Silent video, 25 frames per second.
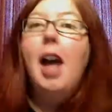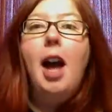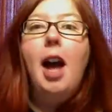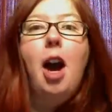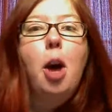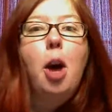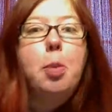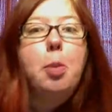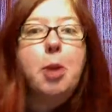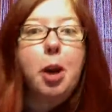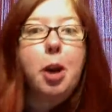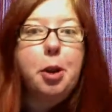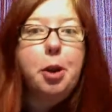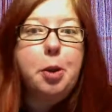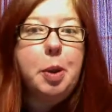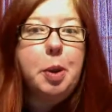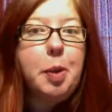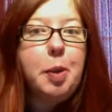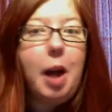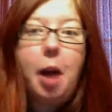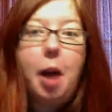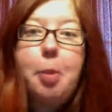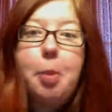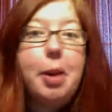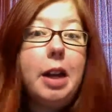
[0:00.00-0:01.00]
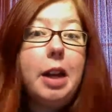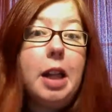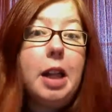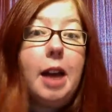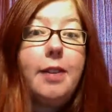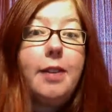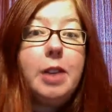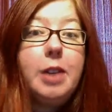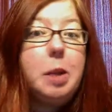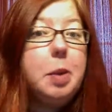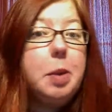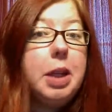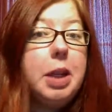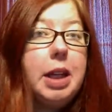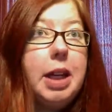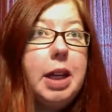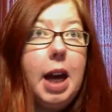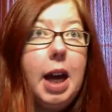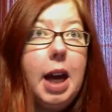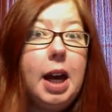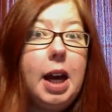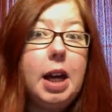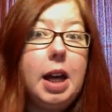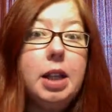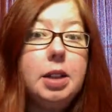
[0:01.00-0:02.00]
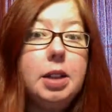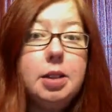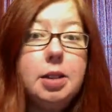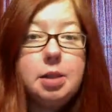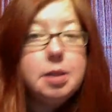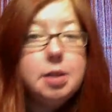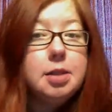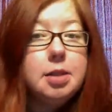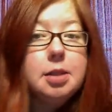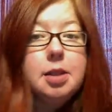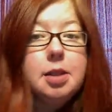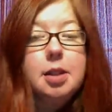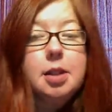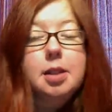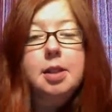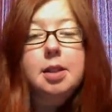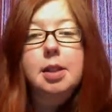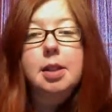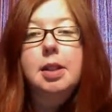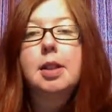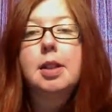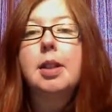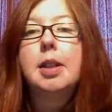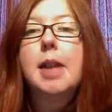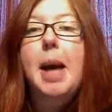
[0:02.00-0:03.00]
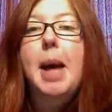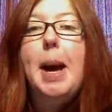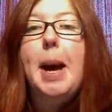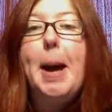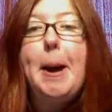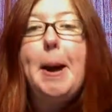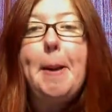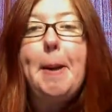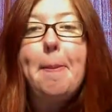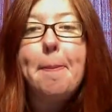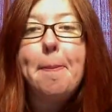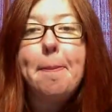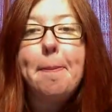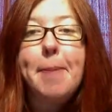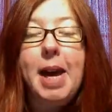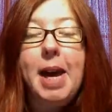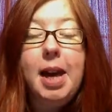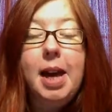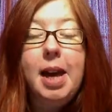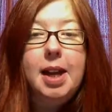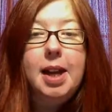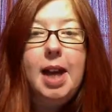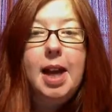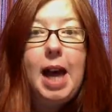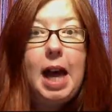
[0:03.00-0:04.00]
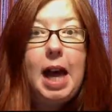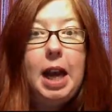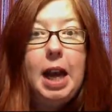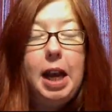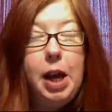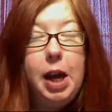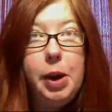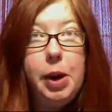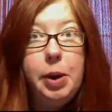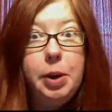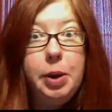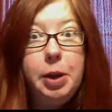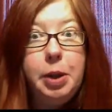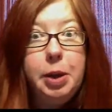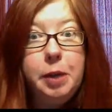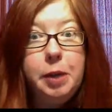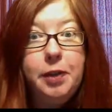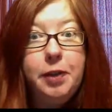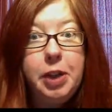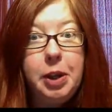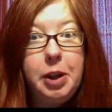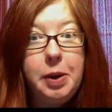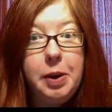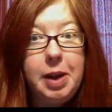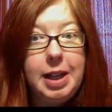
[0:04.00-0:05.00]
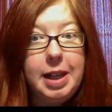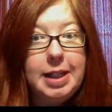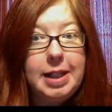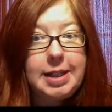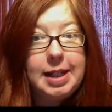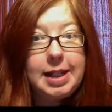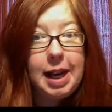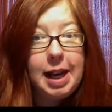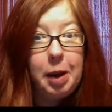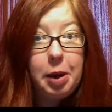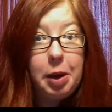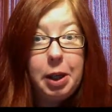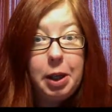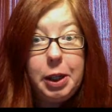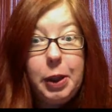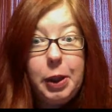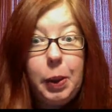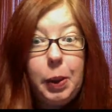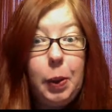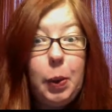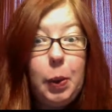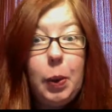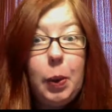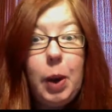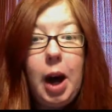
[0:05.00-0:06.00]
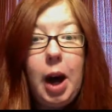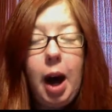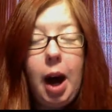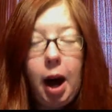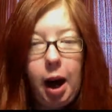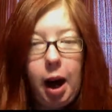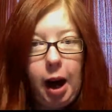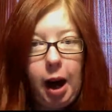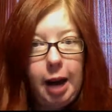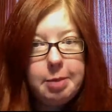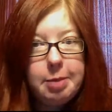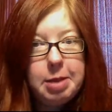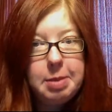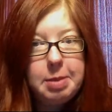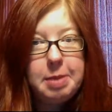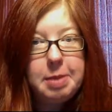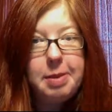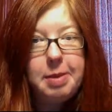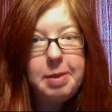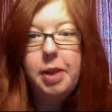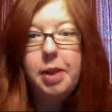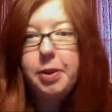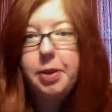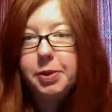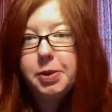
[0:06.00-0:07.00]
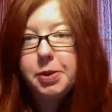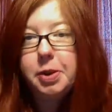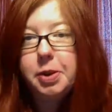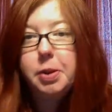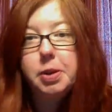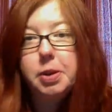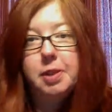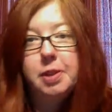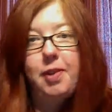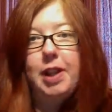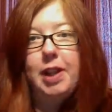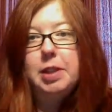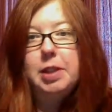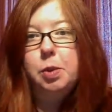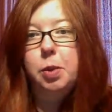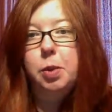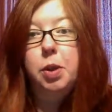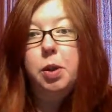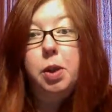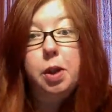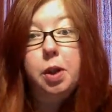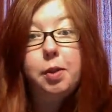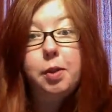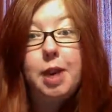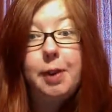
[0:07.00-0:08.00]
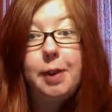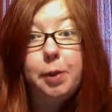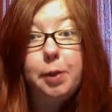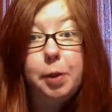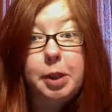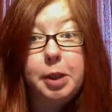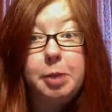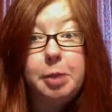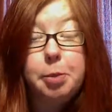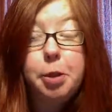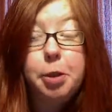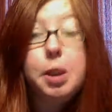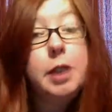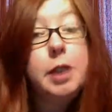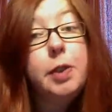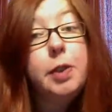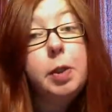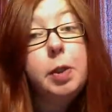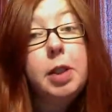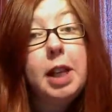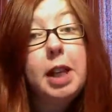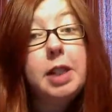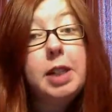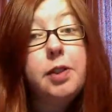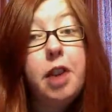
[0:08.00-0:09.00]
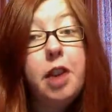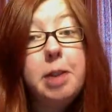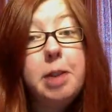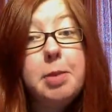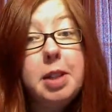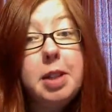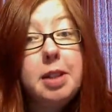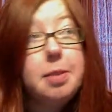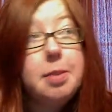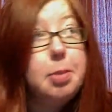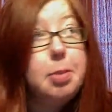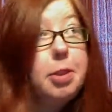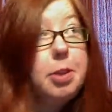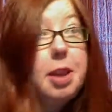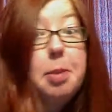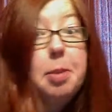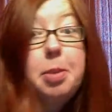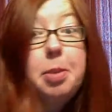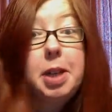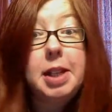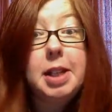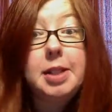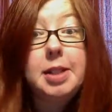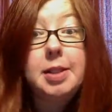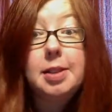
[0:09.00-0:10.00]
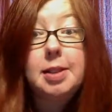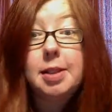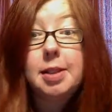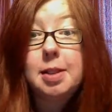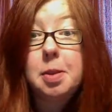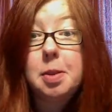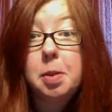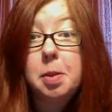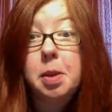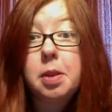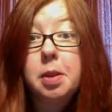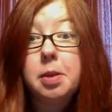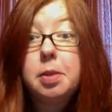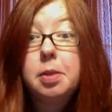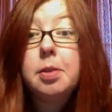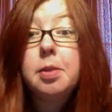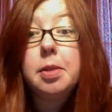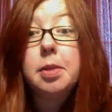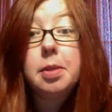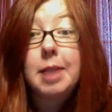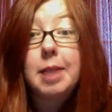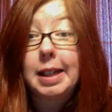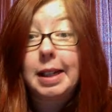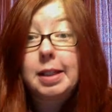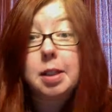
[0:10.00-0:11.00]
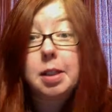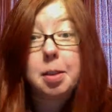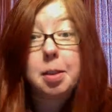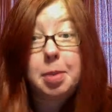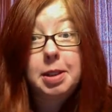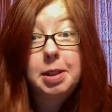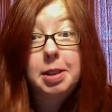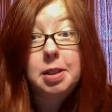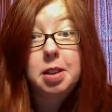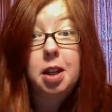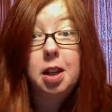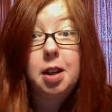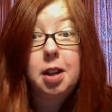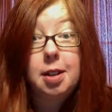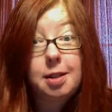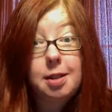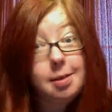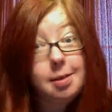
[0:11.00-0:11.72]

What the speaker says: I hope you're all doing well. Hope you had a lovely weekend. Hello, new viewers. How are you? I'm Amy Beth, also known as the Bat Squirrel on Ravelry and Flirk. If you'd like to find me someplace in the world, that's a good place to start.